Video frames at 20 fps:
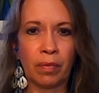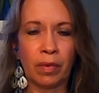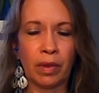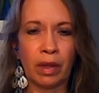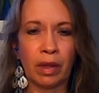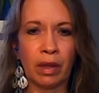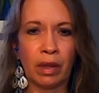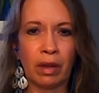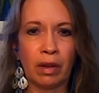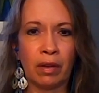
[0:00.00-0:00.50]

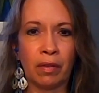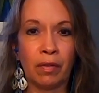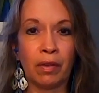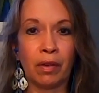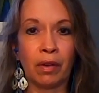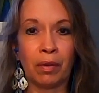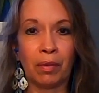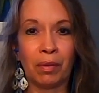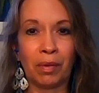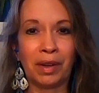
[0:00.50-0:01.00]
And if
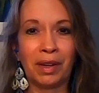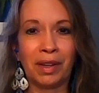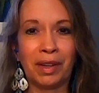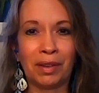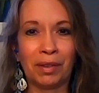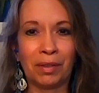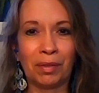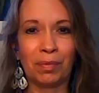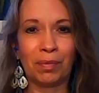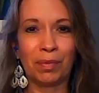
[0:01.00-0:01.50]
you're already
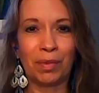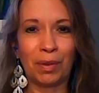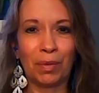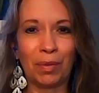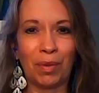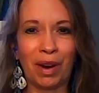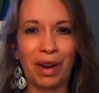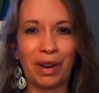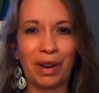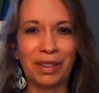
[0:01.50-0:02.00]
a
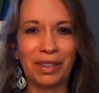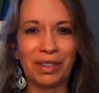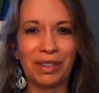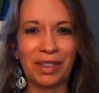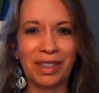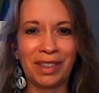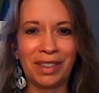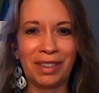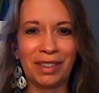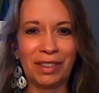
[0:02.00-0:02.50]
water
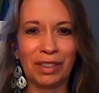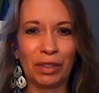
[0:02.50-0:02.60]
drinker,